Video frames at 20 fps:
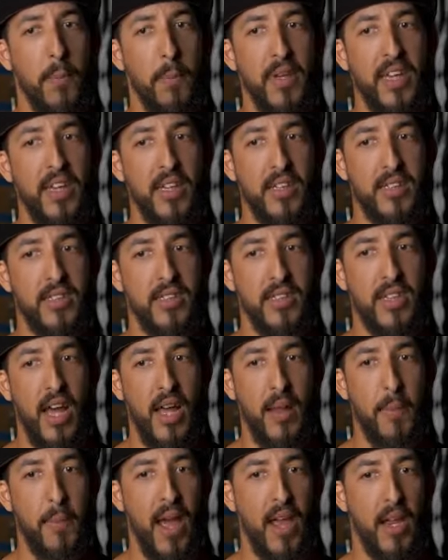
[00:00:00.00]
because it's
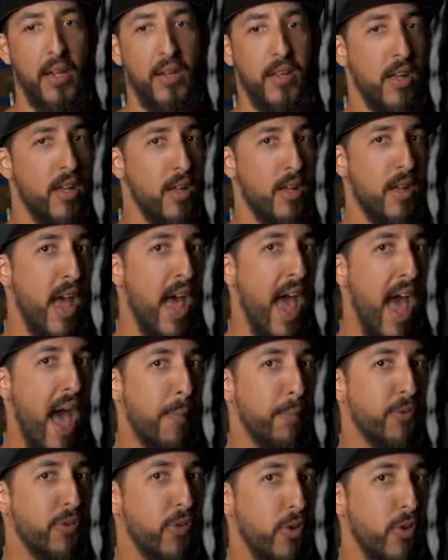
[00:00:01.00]
not my
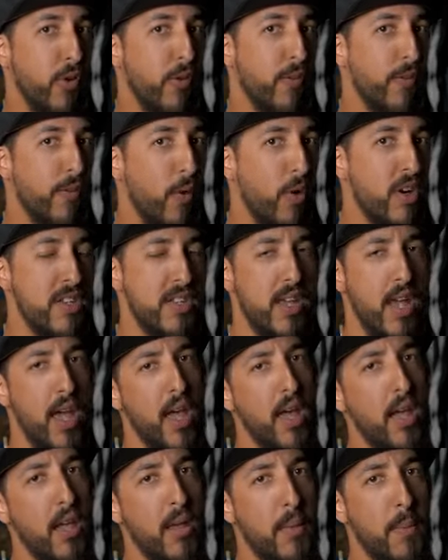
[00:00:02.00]
absolute
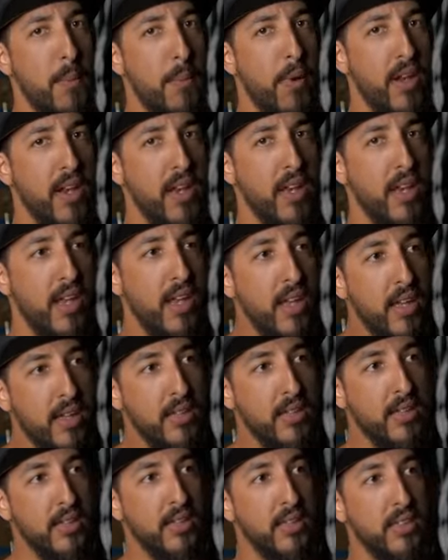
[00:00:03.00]
forte, but it
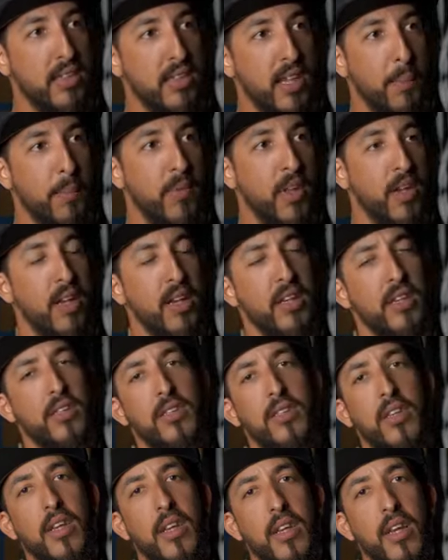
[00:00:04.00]
is something that
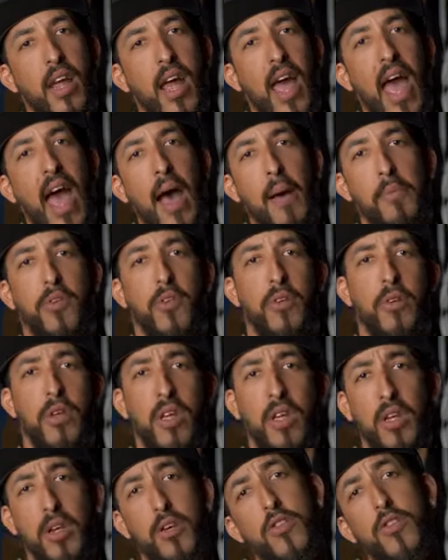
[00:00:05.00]
is
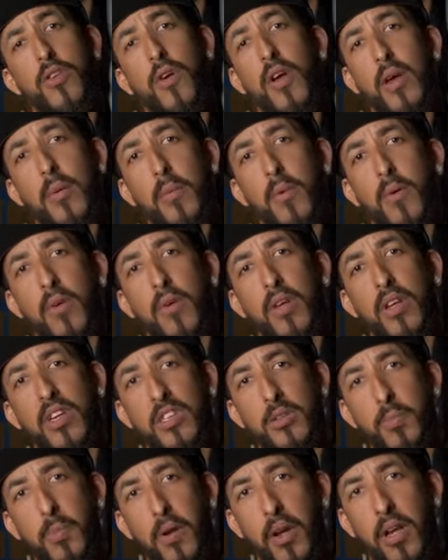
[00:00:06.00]
absolutely an enjoyable
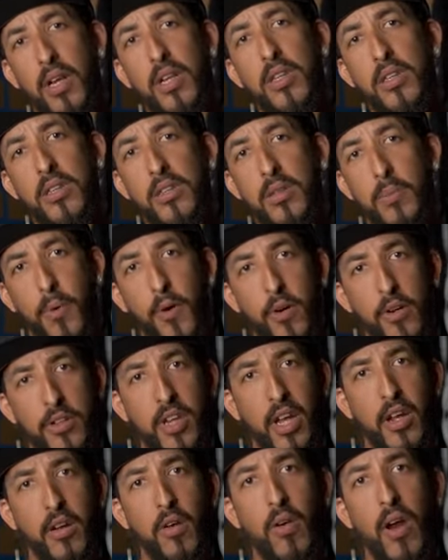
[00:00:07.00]
experience as a
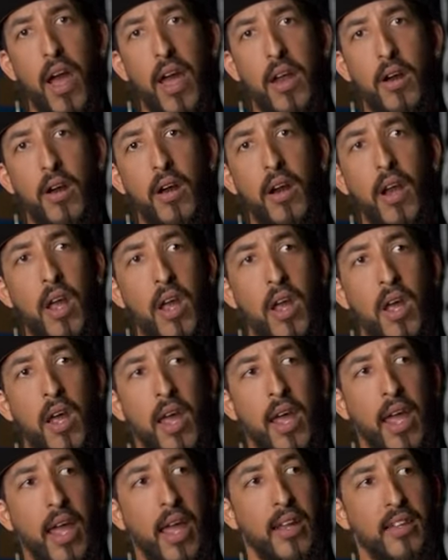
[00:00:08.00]
motorcycle rider
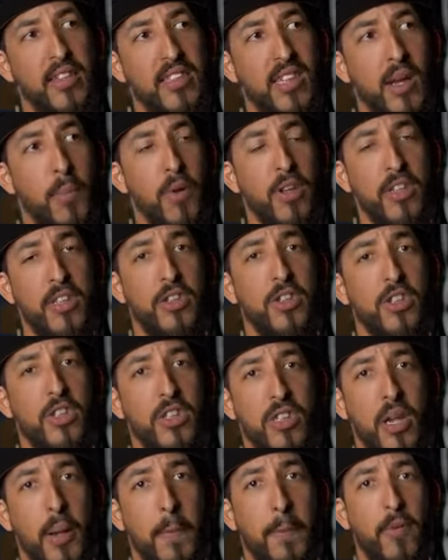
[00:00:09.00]
and someone that
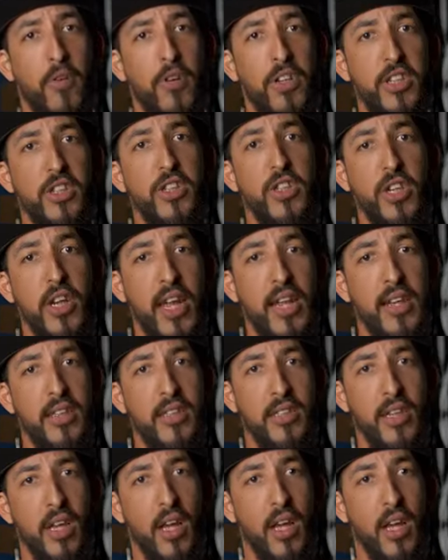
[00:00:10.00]
just appreciates